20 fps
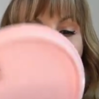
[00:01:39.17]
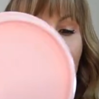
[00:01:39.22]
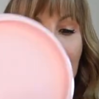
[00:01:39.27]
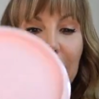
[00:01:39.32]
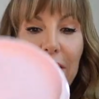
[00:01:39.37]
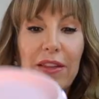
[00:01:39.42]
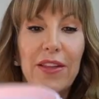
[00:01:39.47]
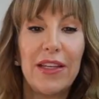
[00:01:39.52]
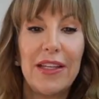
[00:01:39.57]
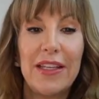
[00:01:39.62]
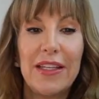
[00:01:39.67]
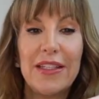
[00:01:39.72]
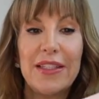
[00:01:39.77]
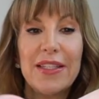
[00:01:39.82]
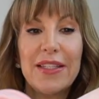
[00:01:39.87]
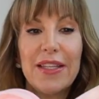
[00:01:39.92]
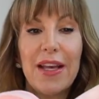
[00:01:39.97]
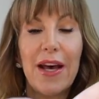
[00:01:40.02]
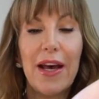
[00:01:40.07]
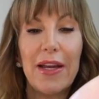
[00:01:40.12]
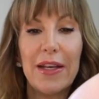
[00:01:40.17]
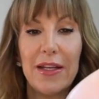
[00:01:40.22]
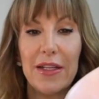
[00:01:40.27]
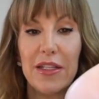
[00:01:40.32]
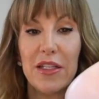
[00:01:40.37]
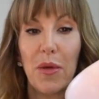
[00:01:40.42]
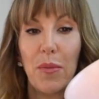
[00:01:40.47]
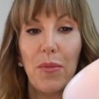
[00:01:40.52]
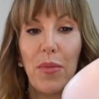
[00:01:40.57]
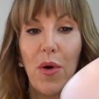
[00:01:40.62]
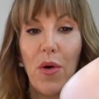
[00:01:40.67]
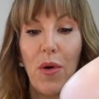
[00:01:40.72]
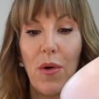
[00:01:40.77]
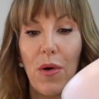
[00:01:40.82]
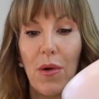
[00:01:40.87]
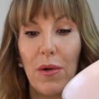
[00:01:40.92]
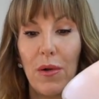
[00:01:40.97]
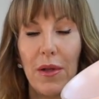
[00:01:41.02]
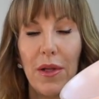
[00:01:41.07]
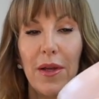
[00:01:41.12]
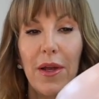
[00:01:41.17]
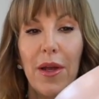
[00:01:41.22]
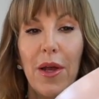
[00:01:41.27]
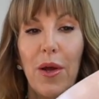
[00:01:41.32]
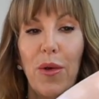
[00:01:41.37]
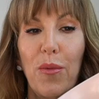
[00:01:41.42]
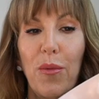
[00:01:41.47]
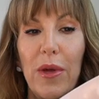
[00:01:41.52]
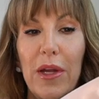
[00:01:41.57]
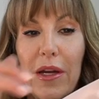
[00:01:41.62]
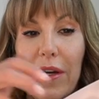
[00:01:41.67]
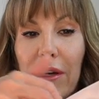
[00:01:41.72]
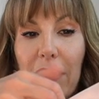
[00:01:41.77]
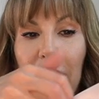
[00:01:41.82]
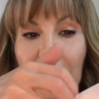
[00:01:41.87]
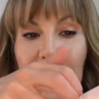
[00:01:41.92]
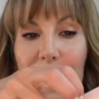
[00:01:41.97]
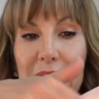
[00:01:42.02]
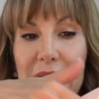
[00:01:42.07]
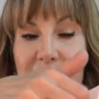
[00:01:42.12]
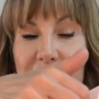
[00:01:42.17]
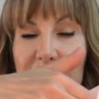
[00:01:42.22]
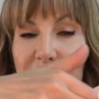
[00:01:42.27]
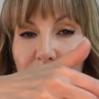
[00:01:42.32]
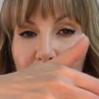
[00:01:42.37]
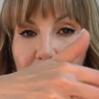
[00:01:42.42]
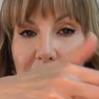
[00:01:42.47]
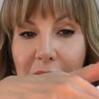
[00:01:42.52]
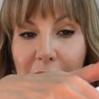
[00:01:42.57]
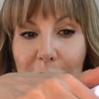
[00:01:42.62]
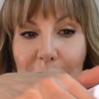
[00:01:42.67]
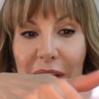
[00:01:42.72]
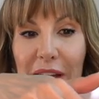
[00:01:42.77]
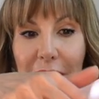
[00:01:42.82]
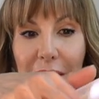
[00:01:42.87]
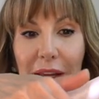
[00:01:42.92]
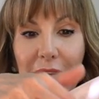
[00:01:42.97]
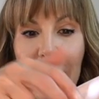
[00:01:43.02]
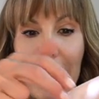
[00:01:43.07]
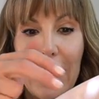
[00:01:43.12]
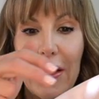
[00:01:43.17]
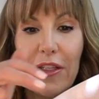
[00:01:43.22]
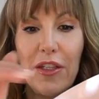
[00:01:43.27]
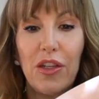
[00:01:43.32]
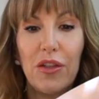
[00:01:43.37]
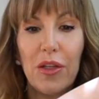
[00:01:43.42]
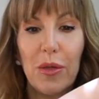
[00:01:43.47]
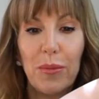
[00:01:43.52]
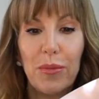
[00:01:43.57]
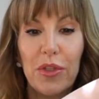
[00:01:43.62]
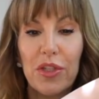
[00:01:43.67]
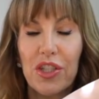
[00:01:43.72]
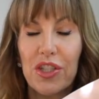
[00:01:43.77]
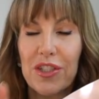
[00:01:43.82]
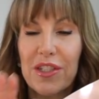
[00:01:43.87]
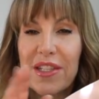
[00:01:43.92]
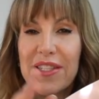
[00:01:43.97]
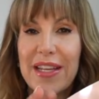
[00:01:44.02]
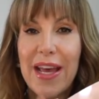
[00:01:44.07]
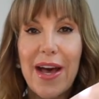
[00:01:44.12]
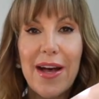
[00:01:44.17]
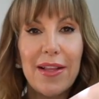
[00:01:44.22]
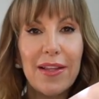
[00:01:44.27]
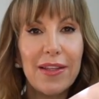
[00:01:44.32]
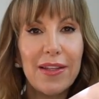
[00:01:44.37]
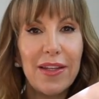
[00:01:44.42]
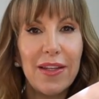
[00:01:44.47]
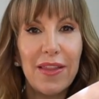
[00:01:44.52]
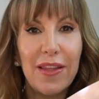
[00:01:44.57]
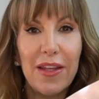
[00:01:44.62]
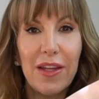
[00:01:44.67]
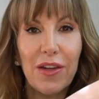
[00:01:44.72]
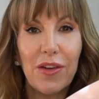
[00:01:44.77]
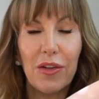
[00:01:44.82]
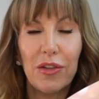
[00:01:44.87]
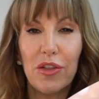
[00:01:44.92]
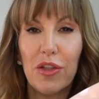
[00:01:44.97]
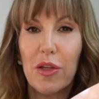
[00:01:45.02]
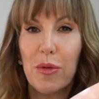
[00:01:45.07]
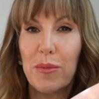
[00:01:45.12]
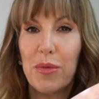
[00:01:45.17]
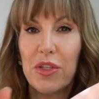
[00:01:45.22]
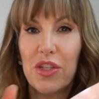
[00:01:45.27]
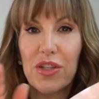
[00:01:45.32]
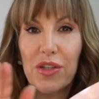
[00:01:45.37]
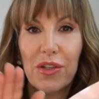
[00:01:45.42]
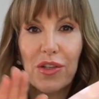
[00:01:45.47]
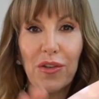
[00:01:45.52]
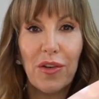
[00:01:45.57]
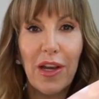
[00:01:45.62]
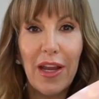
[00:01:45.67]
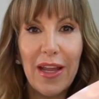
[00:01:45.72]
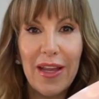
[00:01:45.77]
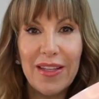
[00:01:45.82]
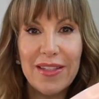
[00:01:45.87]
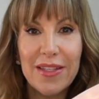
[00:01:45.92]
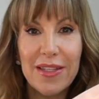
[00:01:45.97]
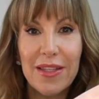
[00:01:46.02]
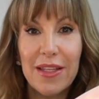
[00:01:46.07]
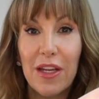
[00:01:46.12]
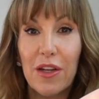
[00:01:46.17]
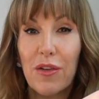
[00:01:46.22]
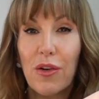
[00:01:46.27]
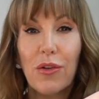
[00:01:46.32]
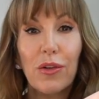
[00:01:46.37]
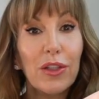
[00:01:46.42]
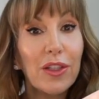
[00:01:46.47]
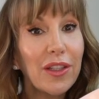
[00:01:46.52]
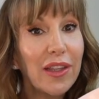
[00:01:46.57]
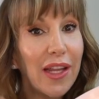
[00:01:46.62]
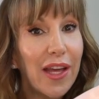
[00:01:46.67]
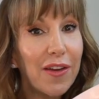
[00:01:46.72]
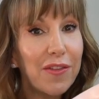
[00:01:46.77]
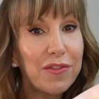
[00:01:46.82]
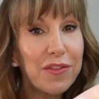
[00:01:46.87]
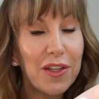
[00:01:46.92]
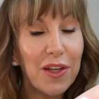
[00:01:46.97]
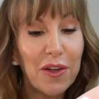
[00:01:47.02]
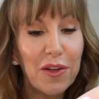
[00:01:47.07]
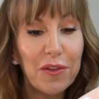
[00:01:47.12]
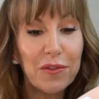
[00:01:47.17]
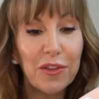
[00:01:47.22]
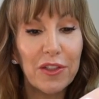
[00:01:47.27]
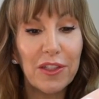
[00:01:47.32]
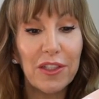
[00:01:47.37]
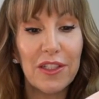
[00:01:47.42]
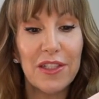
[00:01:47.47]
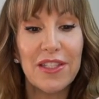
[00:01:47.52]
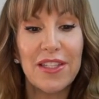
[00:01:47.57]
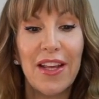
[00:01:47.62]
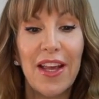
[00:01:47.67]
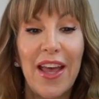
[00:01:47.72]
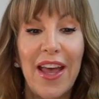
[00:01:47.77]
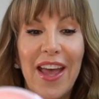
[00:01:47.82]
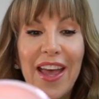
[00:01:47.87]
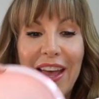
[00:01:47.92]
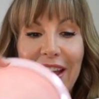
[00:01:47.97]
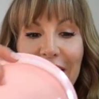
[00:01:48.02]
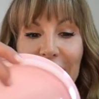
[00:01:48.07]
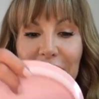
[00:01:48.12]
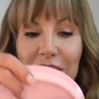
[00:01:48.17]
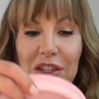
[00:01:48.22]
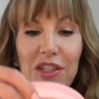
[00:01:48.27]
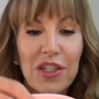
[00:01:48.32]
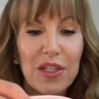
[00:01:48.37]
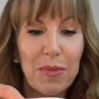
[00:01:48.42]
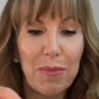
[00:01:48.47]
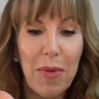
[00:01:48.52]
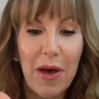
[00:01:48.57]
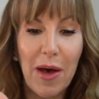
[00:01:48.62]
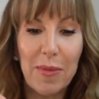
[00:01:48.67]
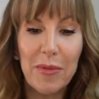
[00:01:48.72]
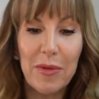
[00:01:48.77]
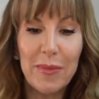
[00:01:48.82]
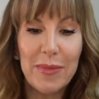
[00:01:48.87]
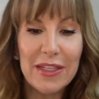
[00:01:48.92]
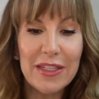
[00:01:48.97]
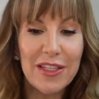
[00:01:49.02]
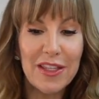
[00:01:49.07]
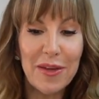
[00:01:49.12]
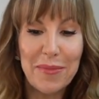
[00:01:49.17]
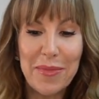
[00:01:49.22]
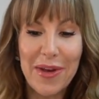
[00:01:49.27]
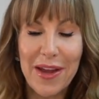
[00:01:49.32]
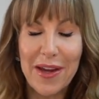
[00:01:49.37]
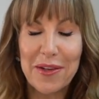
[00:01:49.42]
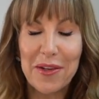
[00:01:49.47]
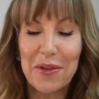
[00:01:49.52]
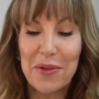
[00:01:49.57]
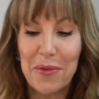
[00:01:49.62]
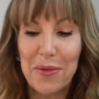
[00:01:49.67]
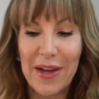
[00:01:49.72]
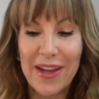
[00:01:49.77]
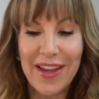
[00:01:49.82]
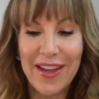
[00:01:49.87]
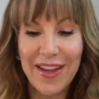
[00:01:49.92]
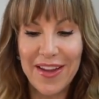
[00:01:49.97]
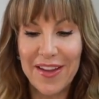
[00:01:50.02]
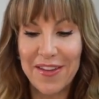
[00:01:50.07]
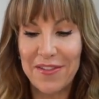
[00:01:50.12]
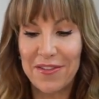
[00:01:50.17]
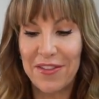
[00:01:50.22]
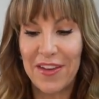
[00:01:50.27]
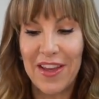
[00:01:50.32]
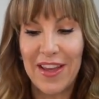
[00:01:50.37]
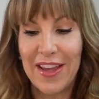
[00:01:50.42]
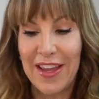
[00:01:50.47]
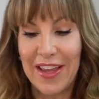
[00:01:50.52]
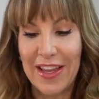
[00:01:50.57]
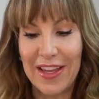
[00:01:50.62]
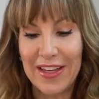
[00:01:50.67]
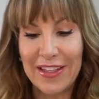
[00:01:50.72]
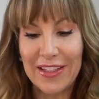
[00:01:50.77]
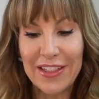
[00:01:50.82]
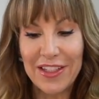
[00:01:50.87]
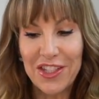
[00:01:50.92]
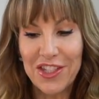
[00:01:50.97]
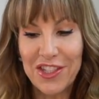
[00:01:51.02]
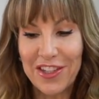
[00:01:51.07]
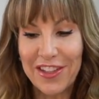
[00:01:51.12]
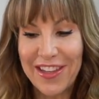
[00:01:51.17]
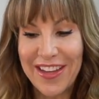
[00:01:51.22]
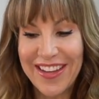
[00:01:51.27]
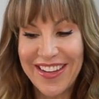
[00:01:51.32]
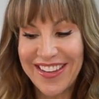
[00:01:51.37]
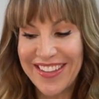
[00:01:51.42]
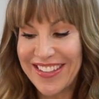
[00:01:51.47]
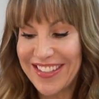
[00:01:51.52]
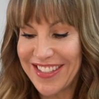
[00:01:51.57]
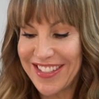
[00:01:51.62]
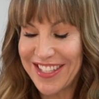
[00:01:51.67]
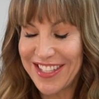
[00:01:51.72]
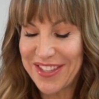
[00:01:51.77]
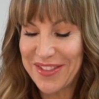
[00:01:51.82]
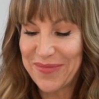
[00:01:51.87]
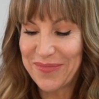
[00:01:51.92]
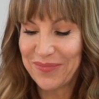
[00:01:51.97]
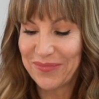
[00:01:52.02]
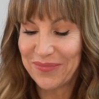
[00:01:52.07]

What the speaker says: and on the inside is a bowl where it's ceramic, and you can put your salad in there, or you can put your grains in there, or your leftovers, and you can just pop them into the microwave and eat your lunch.